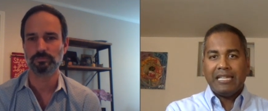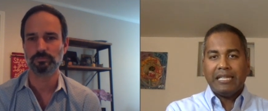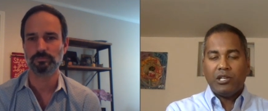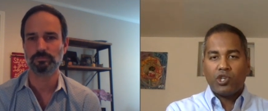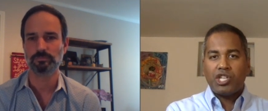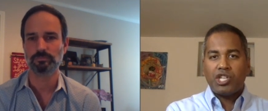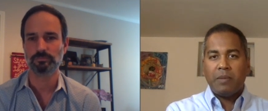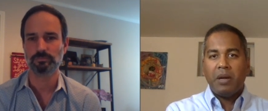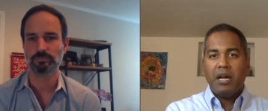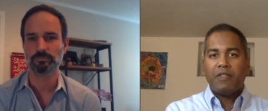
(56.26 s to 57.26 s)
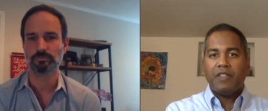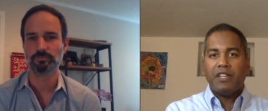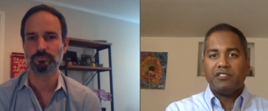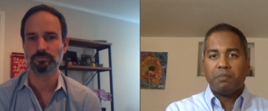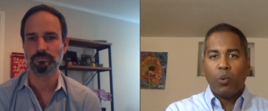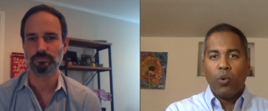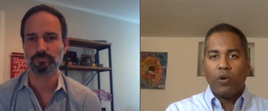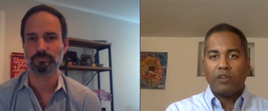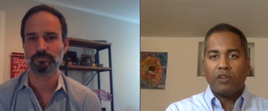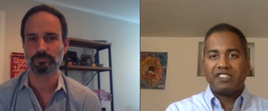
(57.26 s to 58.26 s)
Speaker 1: in leadership these
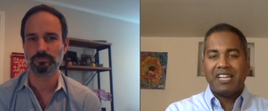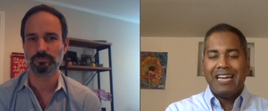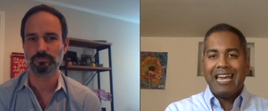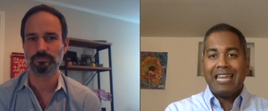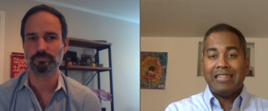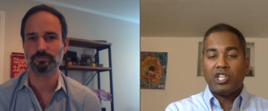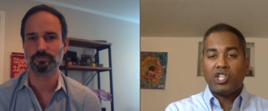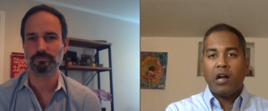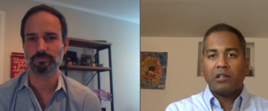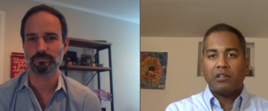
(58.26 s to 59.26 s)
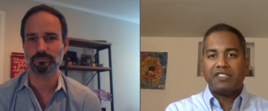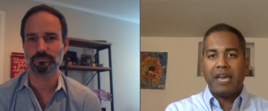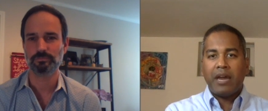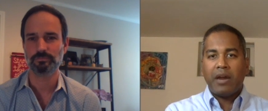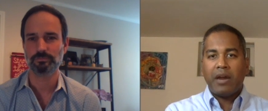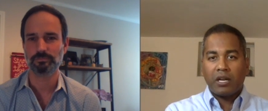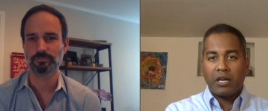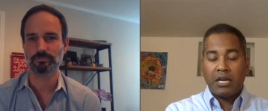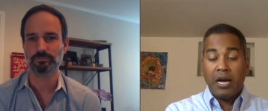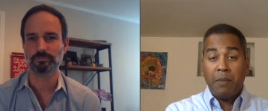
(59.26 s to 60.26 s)
boards and the dollars that
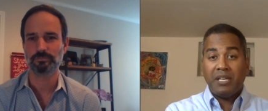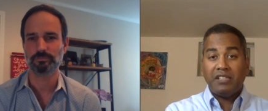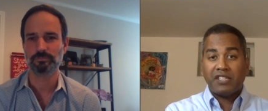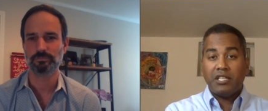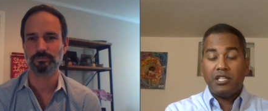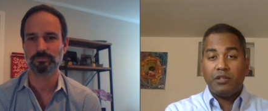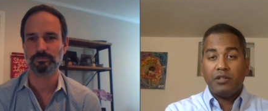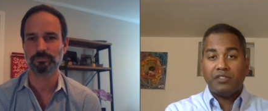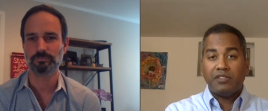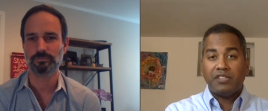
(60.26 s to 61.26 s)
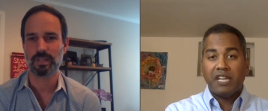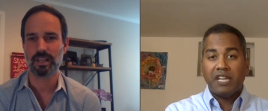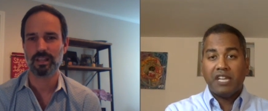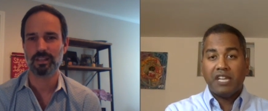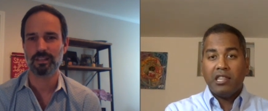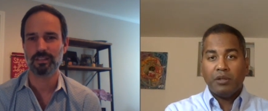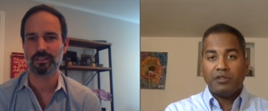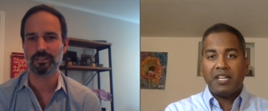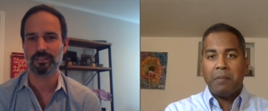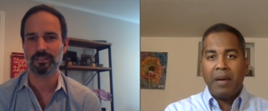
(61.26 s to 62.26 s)
our companies can use in the
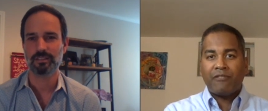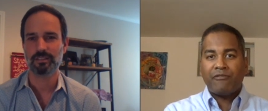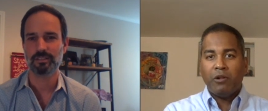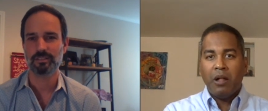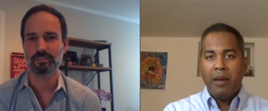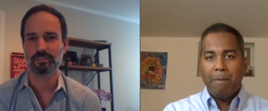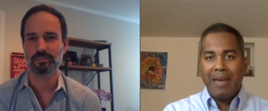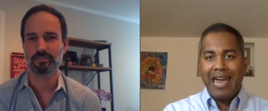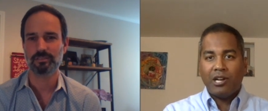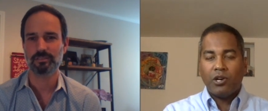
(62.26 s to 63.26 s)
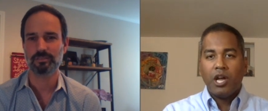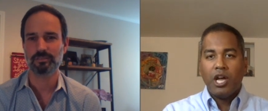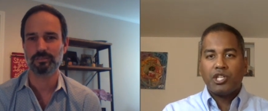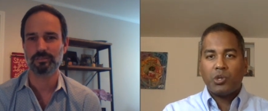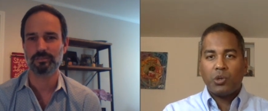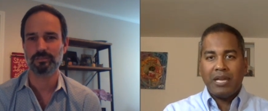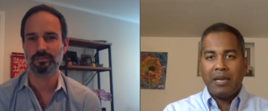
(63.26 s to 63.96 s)
most impactful manner to